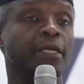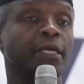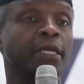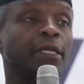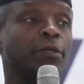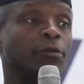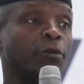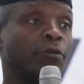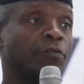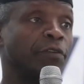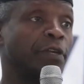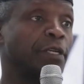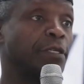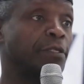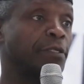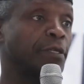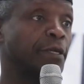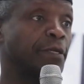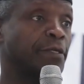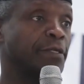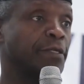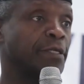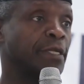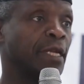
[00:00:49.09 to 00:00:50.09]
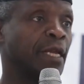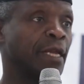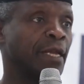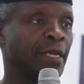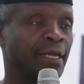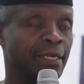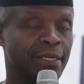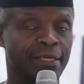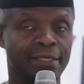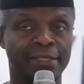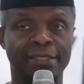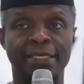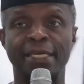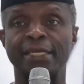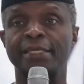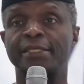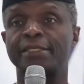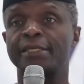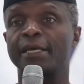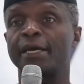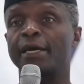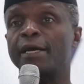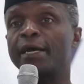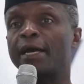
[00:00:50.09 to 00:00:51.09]
innovation,
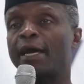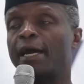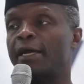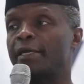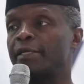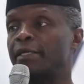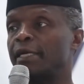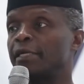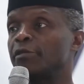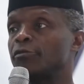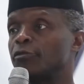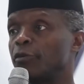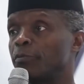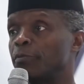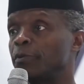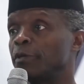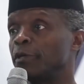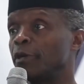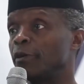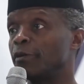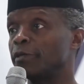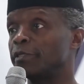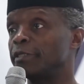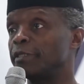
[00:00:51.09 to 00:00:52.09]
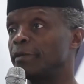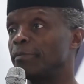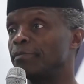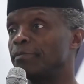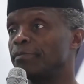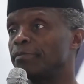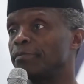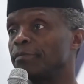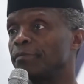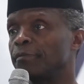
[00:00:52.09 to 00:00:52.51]
data, and entrepreneurship.